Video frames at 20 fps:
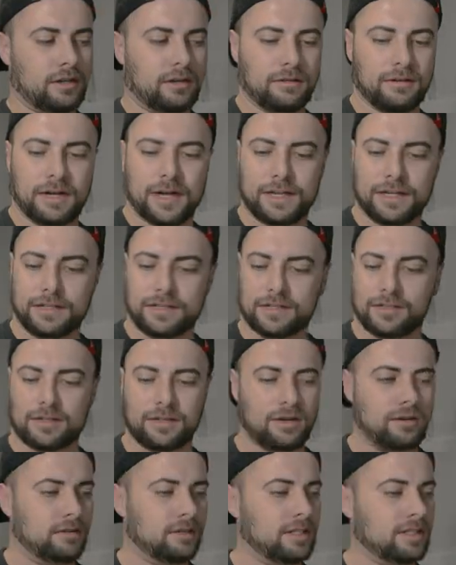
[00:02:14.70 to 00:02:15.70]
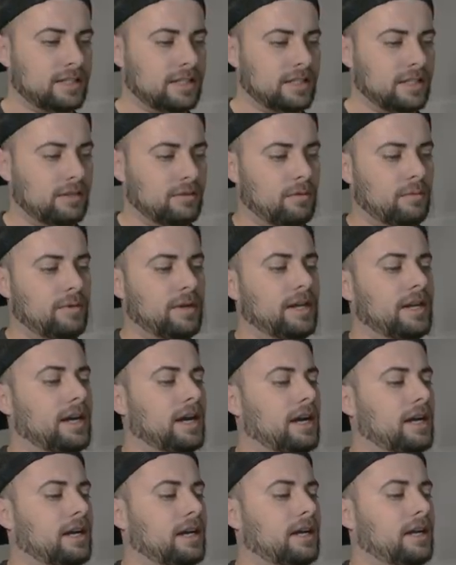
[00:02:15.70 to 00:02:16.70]
right, so let's see what we
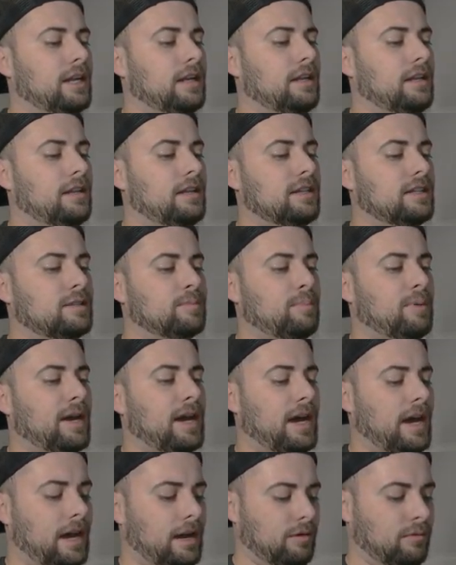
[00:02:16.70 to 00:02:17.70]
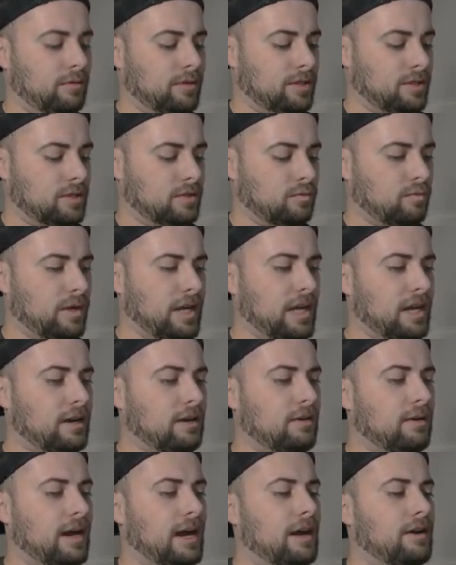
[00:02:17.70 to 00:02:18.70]
got in this pack. We'll swing it
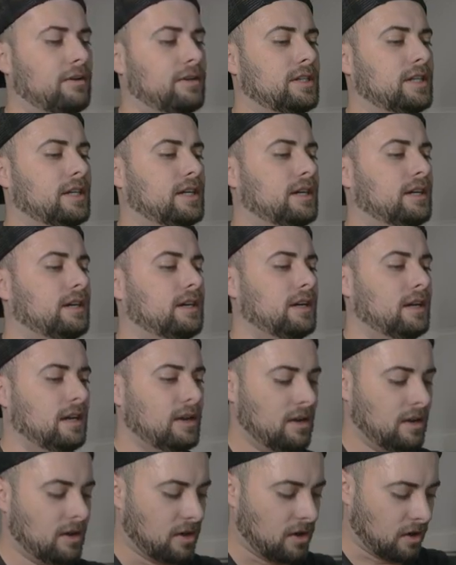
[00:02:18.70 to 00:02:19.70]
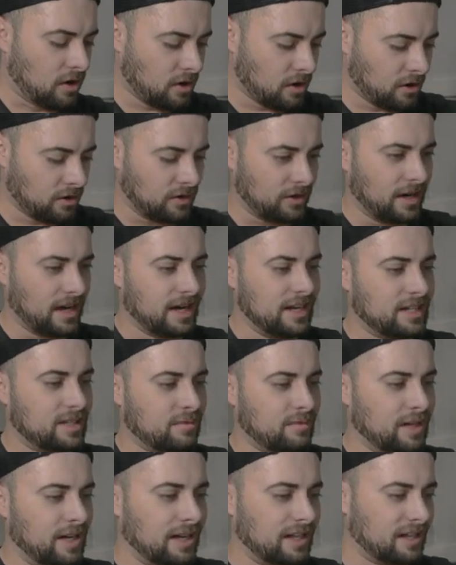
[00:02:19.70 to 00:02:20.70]
around here. Oh, nice.
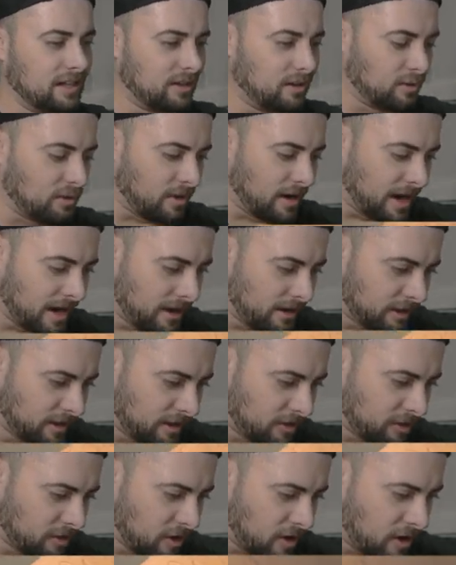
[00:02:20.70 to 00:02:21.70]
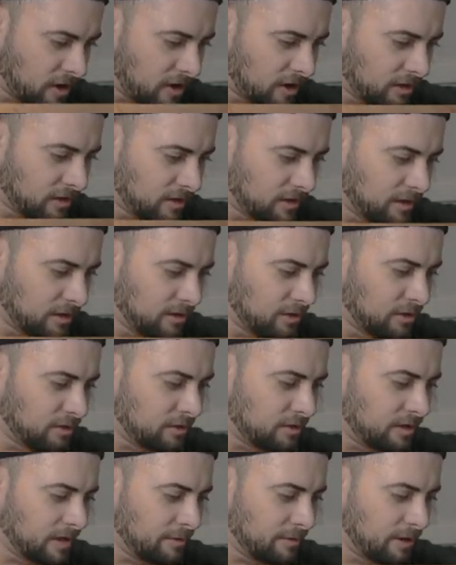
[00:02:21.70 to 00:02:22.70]
We got the Growlithe Hollow.
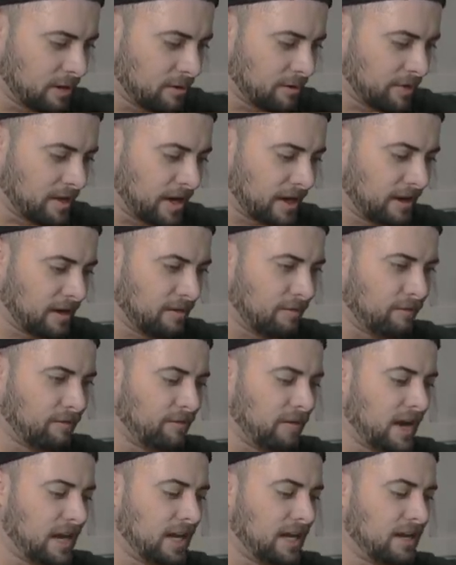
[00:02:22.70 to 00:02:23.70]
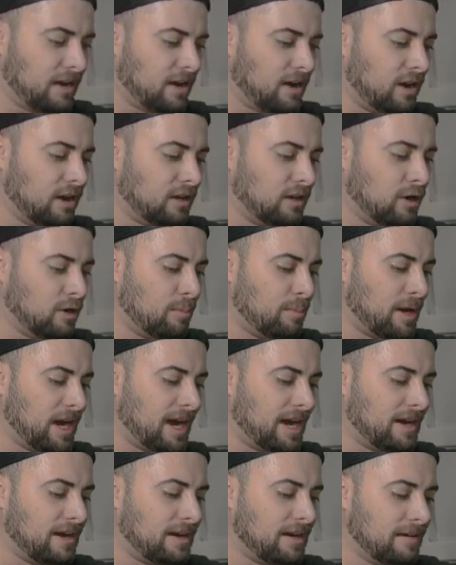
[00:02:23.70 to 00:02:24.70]
There we go with that confetti hollow
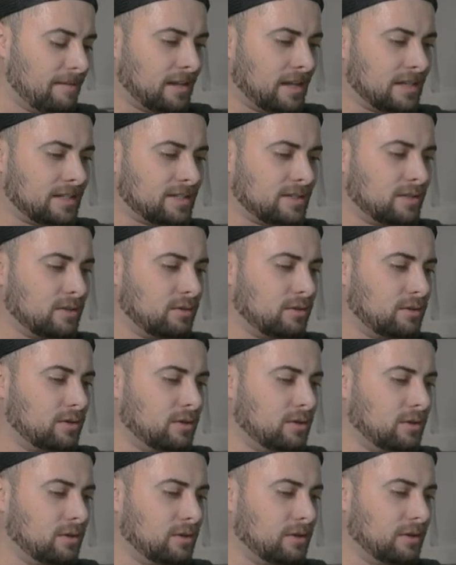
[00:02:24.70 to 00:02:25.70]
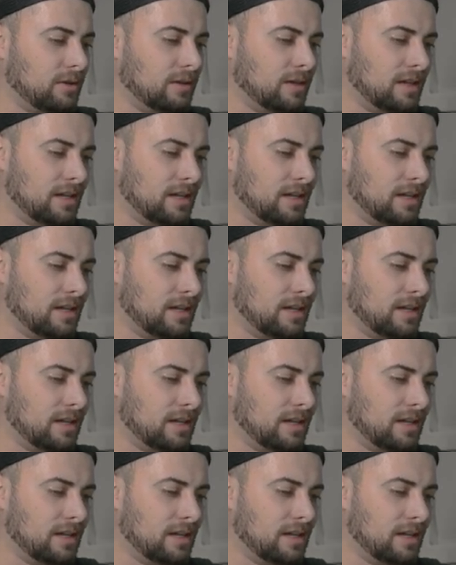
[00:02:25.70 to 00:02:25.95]
pattern. That's so cool.